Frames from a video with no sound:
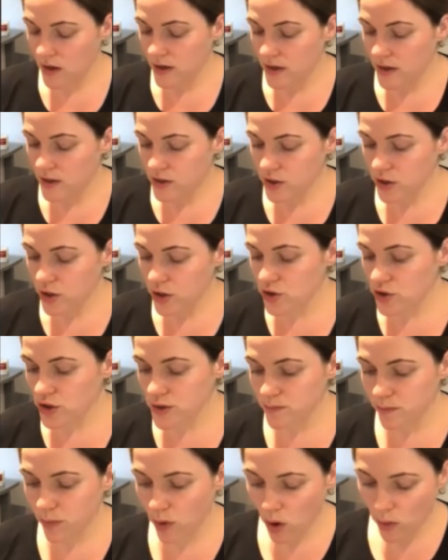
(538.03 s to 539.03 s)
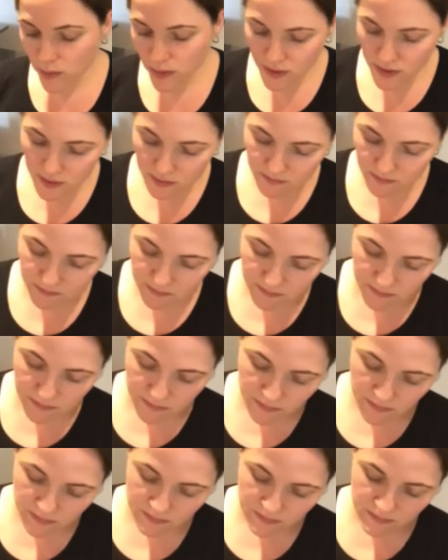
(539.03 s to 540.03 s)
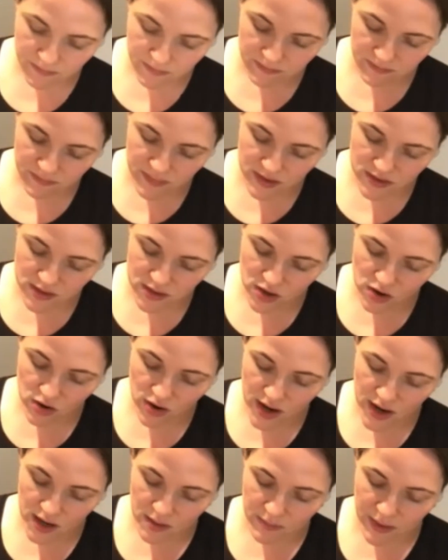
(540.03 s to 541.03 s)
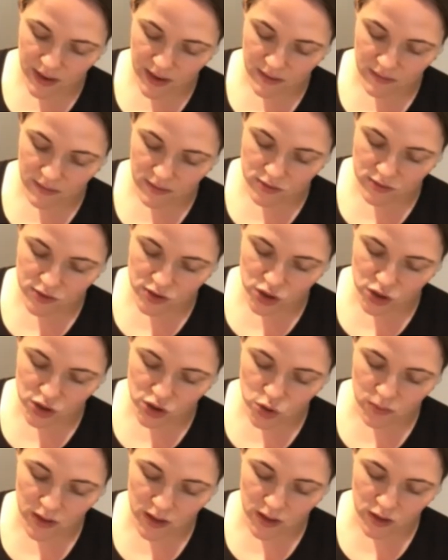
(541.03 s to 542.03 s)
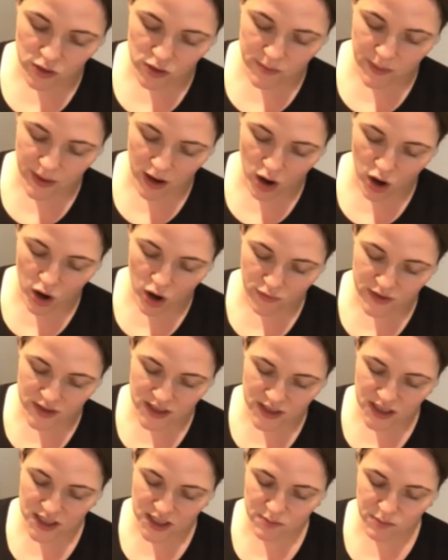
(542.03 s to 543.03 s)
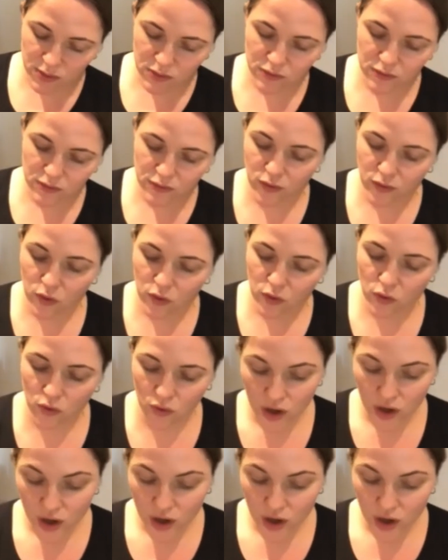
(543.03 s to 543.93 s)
So you just pop a tiny bit. So you normally use about half a teaspoon for